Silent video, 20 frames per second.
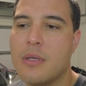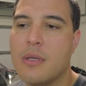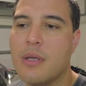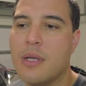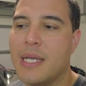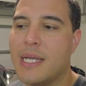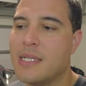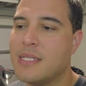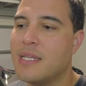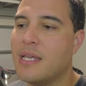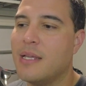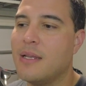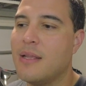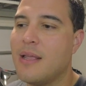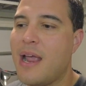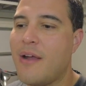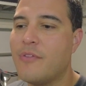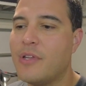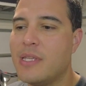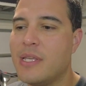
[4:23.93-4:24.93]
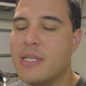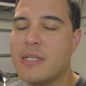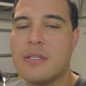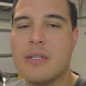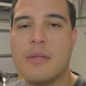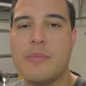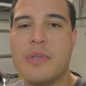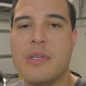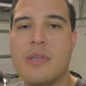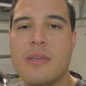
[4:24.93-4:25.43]
Like I said, everything's
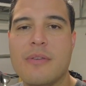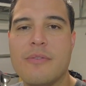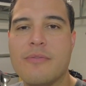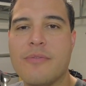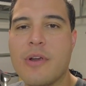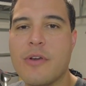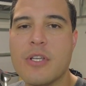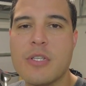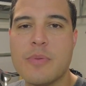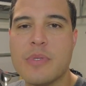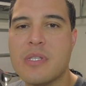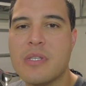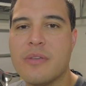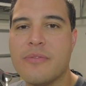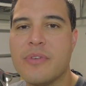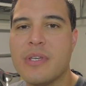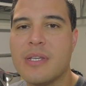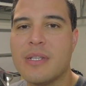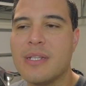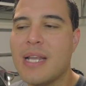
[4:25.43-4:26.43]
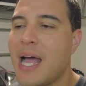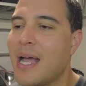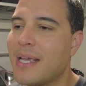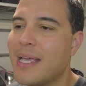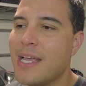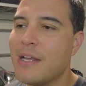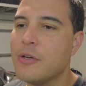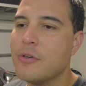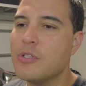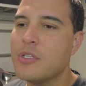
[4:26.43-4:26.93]
gonna be very specific, not
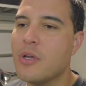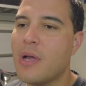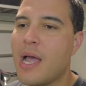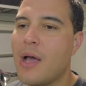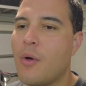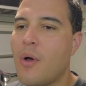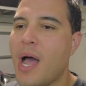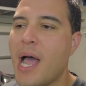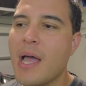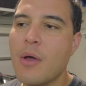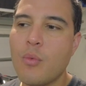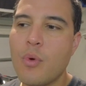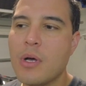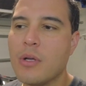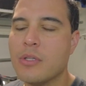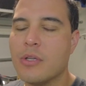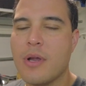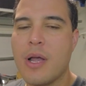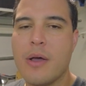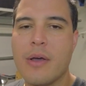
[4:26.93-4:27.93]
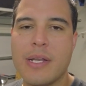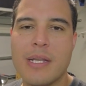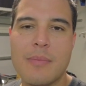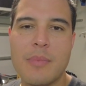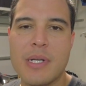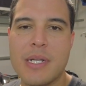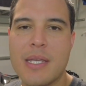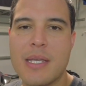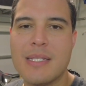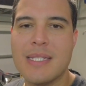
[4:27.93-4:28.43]
catered to how I weld or how
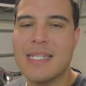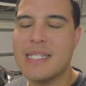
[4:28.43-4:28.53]
anybody is.